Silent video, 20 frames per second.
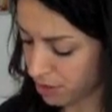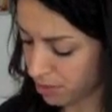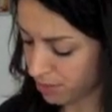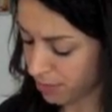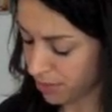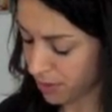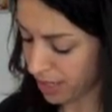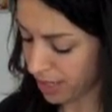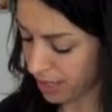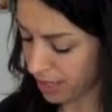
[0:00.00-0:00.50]

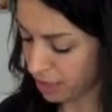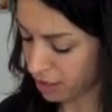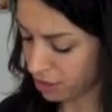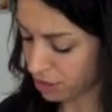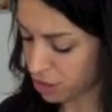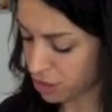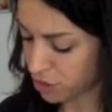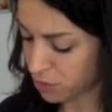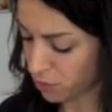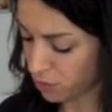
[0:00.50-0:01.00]
buying it. You
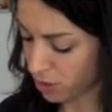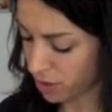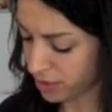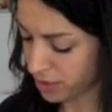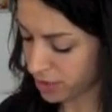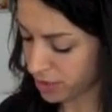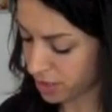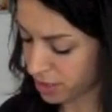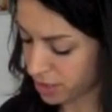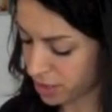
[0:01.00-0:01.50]
just want
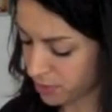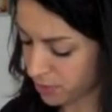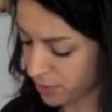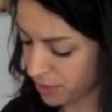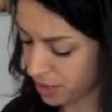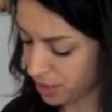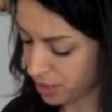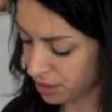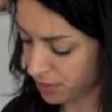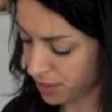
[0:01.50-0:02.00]
to read
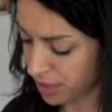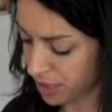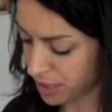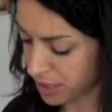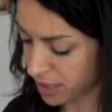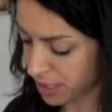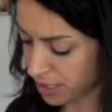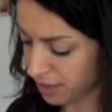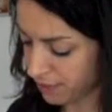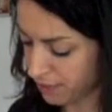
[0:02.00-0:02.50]
the ingredients
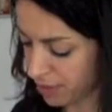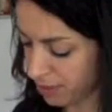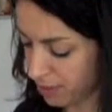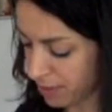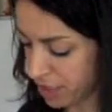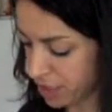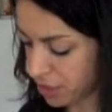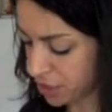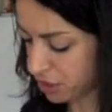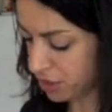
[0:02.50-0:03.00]
carefully and
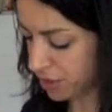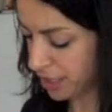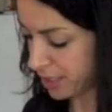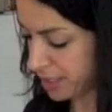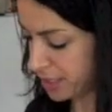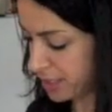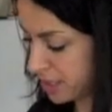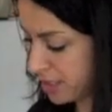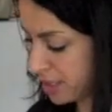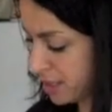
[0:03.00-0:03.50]
make sure
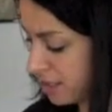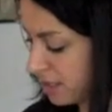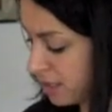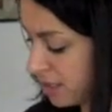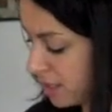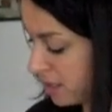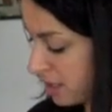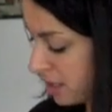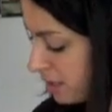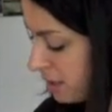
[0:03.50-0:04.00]
it's
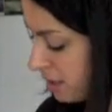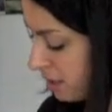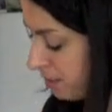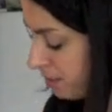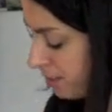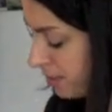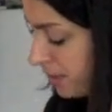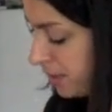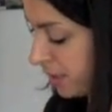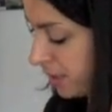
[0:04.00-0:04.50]

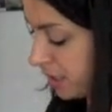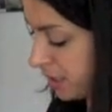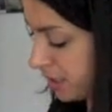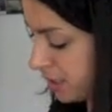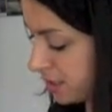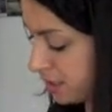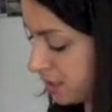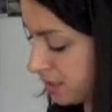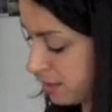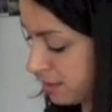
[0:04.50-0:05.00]

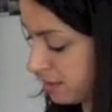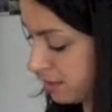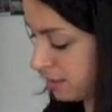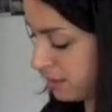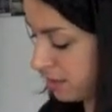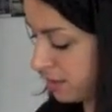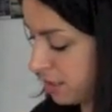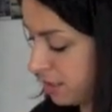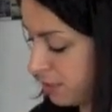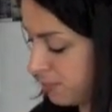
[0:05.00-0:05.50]

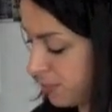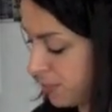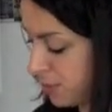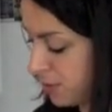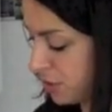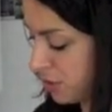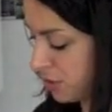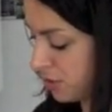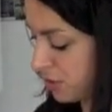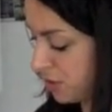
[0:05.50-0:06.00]
completely
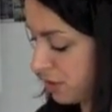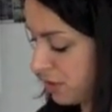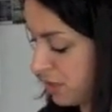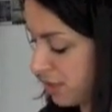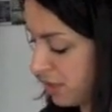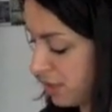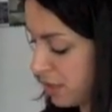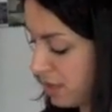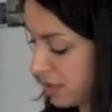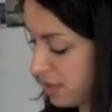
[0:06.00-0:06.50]
pure.
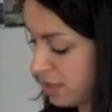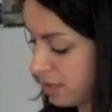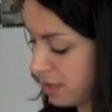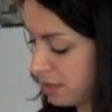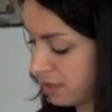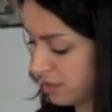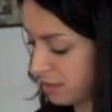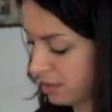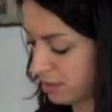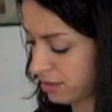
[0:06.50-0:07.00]

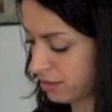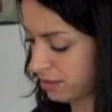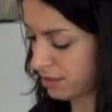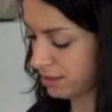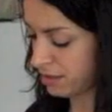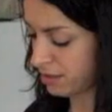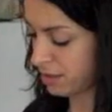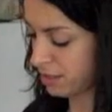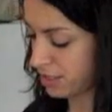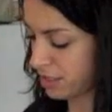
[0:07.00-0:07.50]

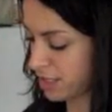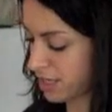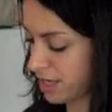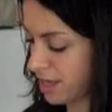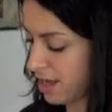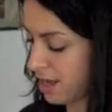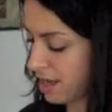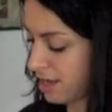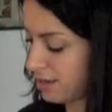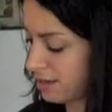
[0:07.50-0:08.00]
Just
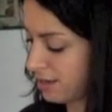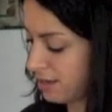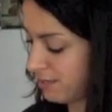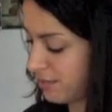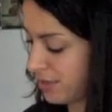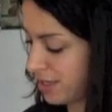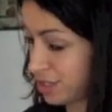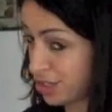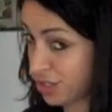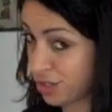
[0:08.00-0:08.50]
add.
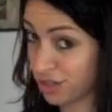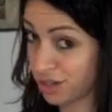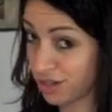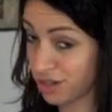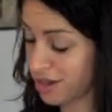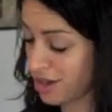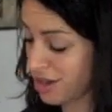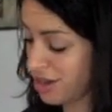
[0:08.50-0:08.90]
Make sure